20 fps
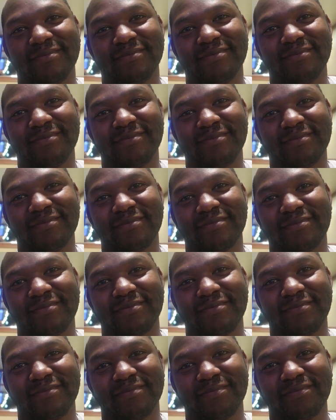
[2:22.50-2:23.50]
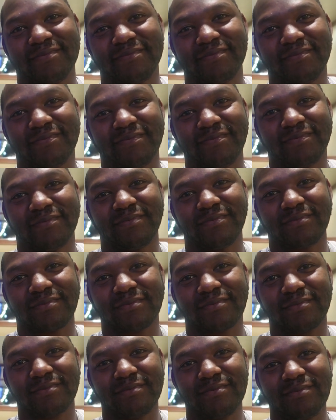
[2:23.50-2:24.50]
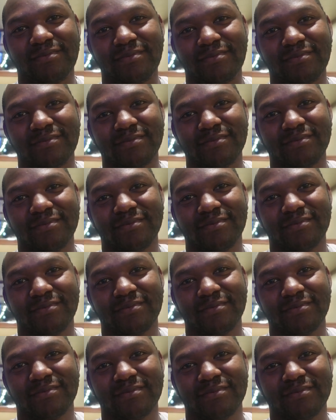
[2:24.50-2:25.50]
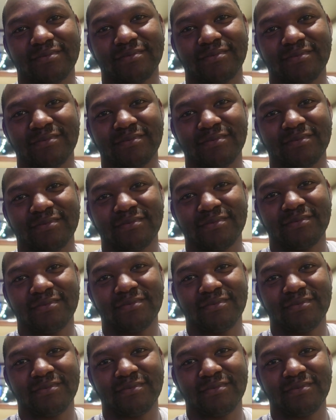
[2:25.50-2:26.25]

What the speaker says: [no speech]